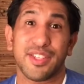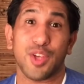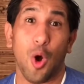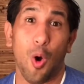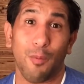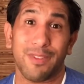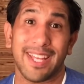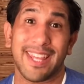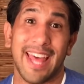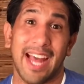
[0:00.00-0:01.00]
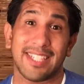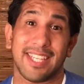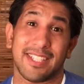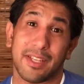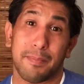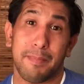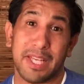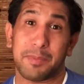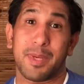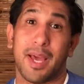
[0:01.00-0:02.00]
So hopefully that doesn't
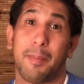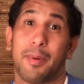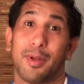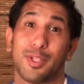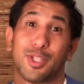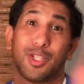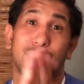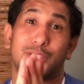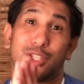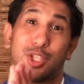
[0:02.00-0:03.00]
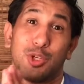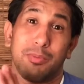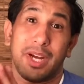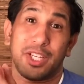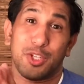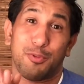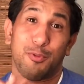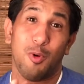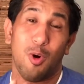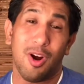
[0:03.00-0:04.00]
mess me up too much
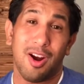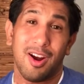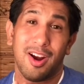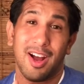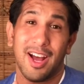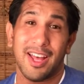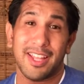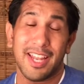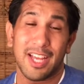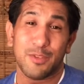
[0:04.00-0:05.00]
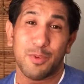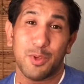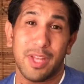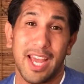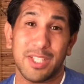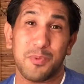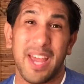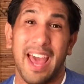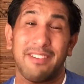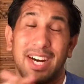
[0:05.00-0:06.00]
for uh, the next few days.
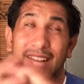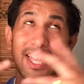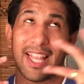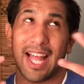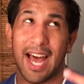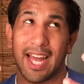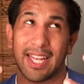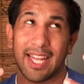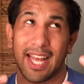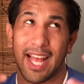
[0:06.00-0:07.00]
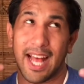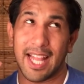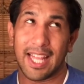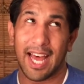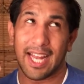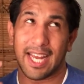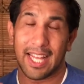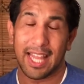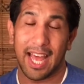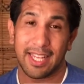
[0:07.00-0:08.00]
We have a lot, a lot,
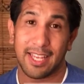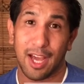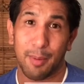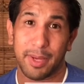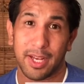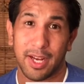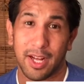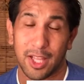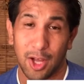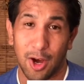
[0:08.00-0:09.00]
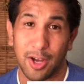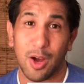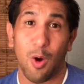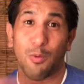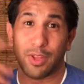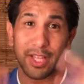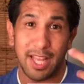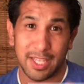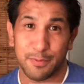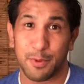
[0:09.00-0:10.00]
a lot coming along over the
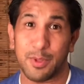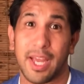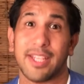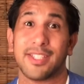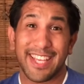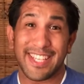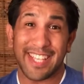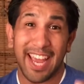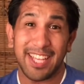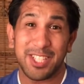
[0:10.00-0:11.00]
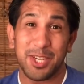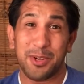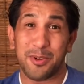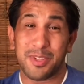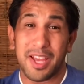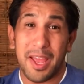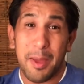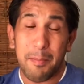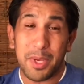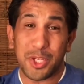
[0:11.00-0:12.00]
next few days. Stay tuned.
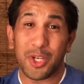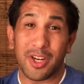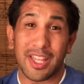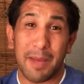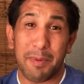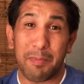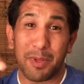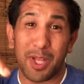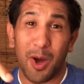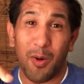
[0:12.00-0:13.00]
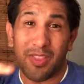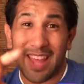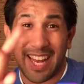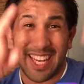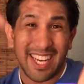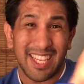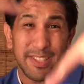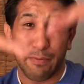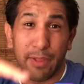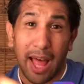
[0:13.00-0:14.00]
Be sure to let people know that it
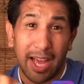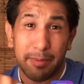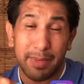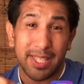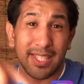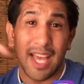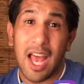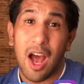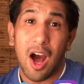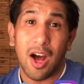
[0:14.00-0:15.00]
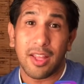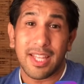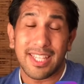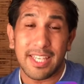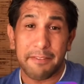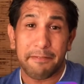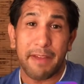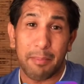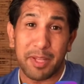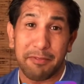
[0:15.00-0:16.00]
is Vlogmas on the dif
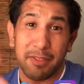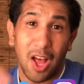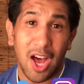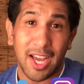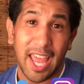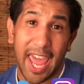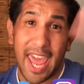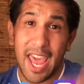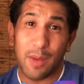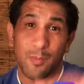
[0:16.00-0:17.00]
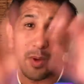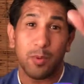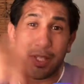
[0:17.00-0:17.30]
Family Vlog and we